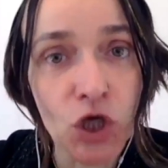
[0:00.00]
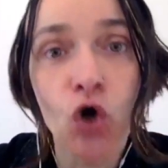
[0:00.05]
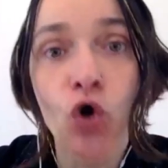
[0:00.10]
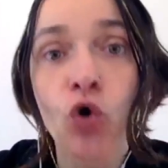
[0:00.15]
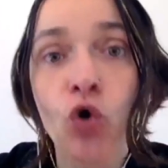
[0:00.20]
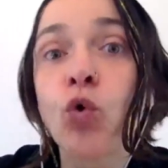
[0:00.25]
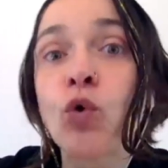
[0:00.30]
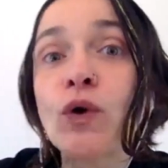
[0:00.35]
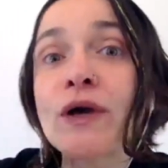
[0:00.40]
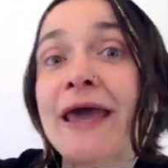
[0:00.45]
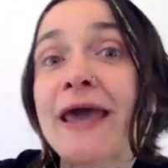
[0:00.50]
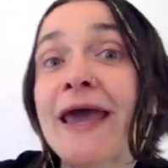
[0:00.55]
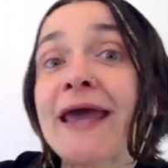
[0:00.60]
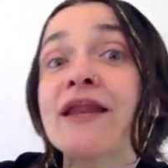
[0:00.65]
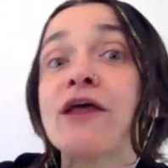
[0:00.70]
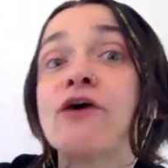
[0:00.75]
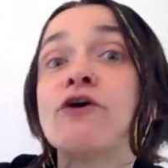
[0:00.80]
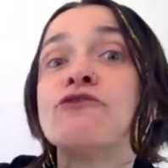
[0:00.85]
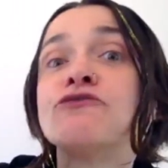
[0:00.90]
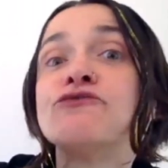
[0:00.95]
who can
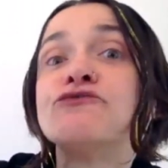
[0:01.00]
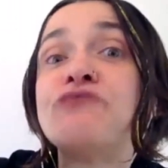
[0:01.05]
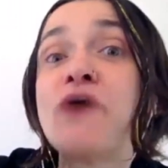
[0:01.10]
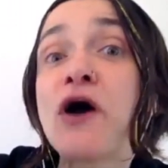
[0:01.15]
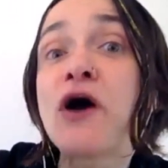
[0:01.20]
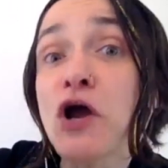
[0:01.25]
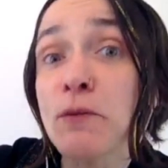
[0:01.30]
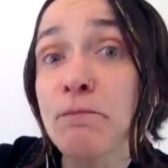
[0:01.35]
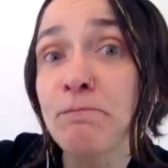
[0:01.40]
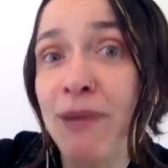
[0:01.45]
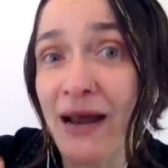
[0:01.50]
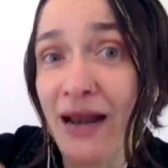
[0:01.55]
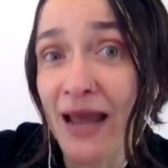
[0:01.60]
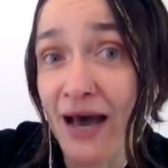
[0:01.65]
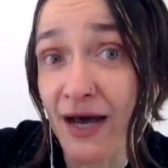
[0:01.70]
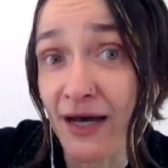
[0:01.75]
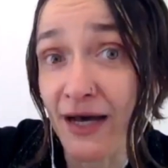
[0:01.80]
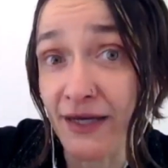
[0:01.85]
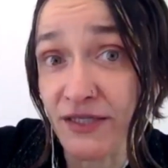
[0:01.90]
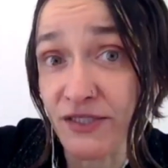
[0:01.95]

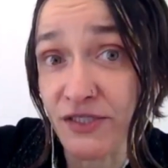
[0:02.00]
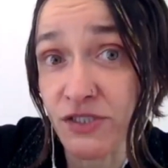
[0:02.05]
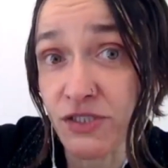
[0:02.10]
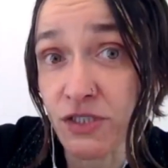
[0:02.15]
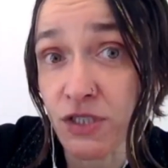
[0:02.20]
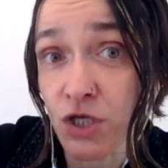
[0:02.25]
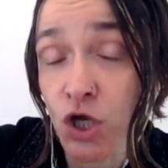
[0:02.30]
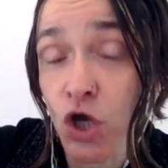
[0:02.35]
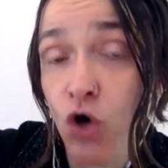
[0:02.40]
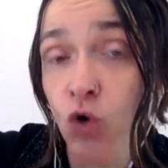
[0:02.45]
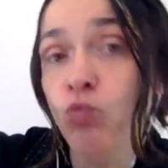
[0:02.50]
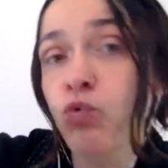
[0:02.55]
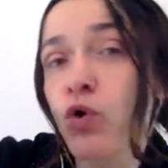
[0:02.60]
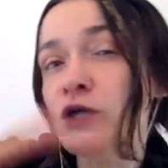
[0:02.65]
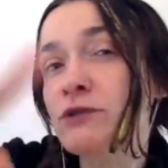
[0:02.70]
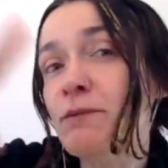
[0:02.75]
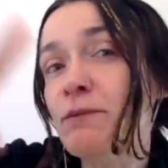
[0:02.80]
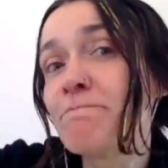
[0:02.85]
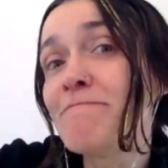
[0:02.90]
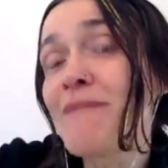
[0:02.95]
verbalize what
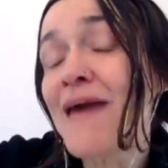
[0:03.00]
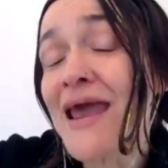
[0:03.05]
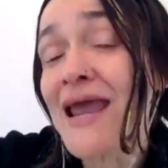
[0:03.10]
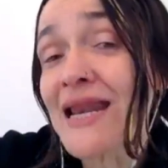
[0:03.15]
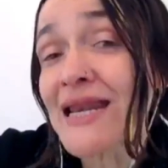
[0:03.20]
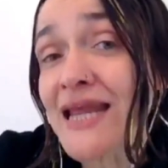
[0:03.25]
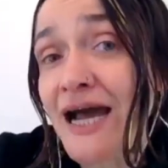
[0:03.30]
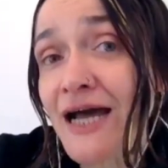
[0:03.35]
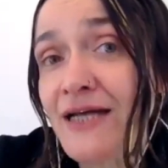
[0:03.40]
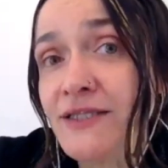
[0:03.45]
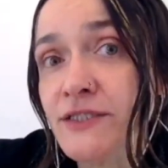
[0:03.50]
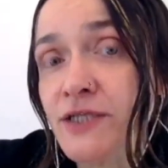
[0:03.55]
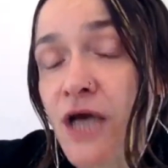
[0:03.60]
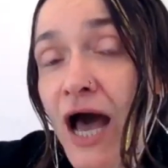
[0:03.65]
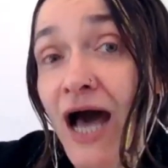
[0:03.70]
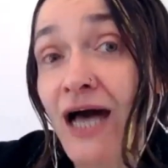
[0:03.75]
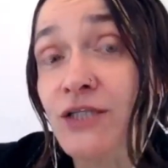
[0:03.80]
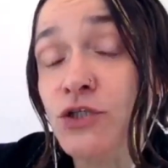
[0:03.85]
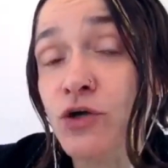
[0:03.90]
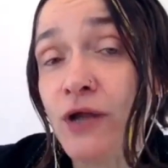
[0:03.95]
many
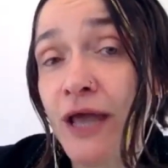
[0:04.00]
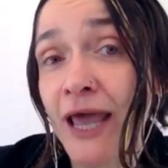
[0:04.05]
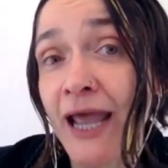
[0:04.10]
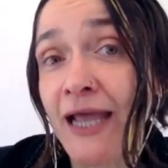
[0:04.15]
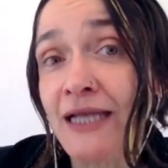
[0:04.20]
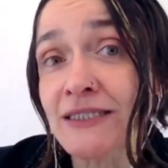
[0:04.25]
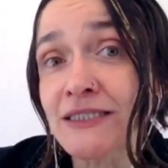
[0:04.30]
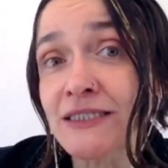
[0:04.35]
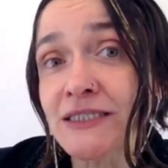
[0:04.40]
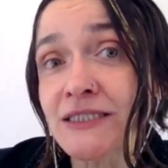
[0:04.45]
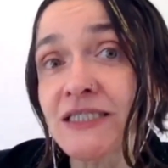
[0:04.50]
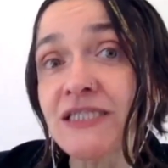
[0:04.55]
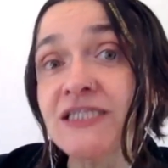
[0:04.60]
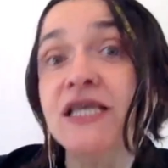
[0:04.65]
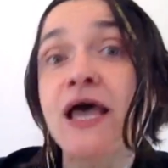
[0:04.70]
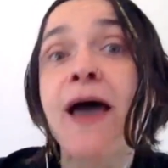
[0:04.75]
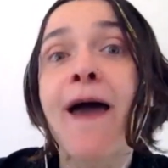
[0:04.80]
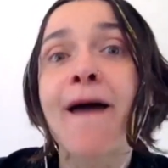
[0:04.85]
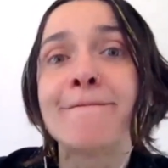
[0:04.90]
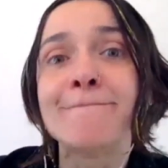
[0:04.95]
other entities
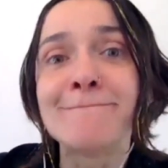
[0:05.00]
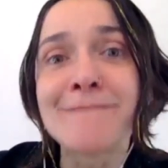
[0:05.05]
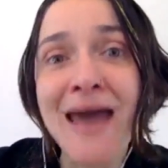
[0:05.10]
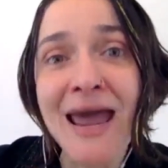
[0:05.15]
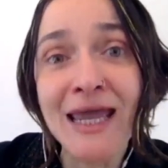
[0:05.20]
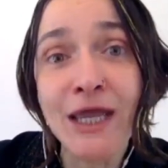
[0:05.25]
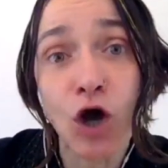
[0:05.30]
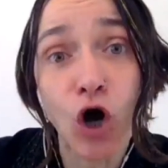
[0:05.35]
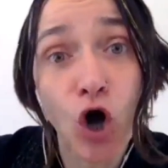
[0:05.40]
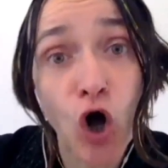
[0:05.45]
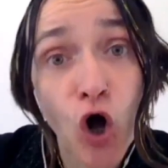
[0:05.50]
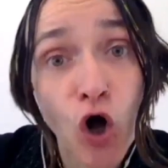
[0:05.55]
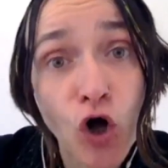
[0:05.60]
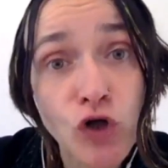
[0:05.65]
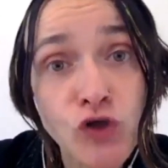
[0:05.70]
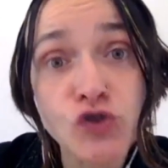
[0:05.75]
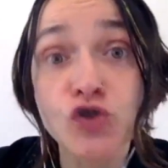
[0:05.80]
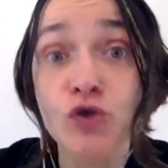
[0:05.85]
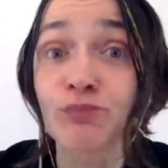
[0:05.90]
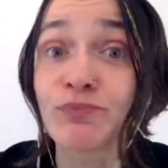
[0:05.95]
may
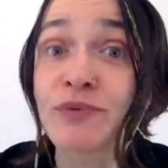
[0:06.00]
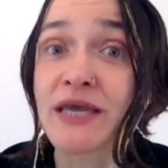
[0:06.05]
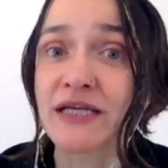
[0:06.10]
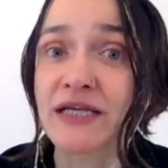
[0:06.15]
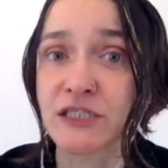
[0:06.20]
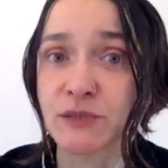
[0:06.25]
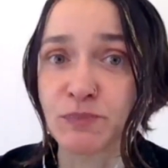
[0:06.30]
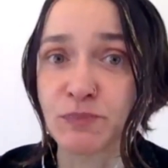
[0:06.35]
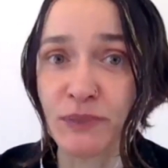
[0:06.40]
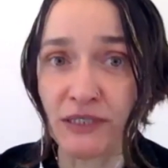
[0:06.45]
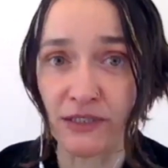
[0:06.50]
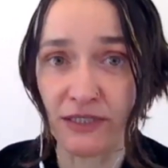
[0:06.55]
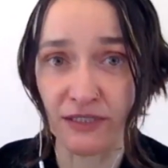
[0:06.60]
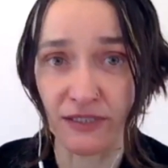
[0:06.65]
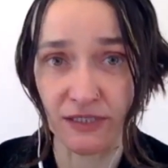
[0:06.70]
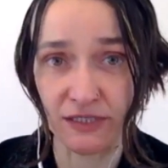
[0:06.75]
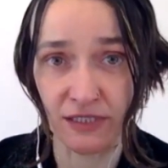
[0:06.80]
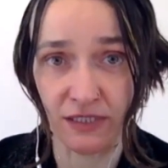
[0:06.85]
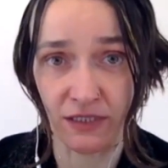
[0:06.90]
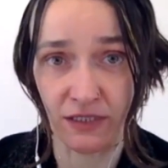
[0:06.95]
also be
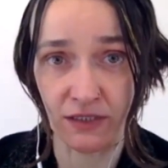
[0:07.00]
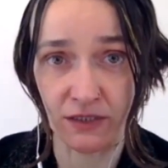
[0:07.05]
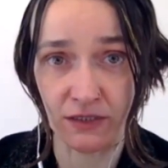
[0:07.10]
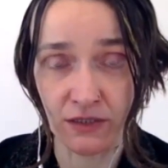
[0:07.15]
experiencing.